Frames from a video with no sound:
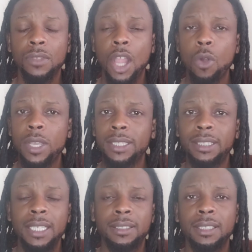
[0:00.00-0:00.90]
No
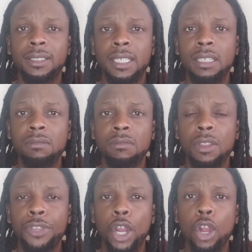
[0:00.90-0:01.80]
consistency.
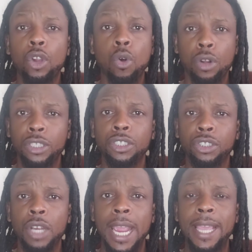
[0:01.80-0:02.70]
Third quarters is
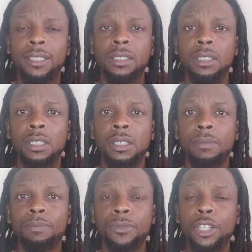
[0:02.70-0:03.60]
trash.
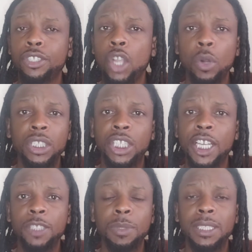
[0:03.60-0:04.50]
There's no
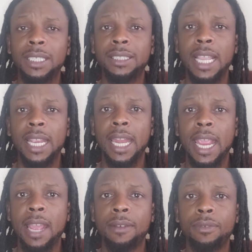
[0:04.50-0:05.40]
adjustments in the second
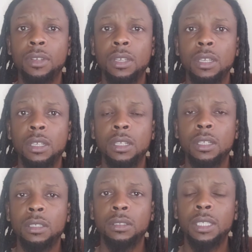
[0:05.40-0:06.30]
half.
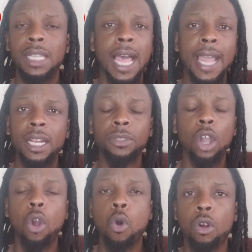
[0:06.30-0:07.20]
The lineups
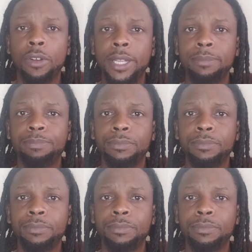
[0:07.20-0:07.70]
are horrid.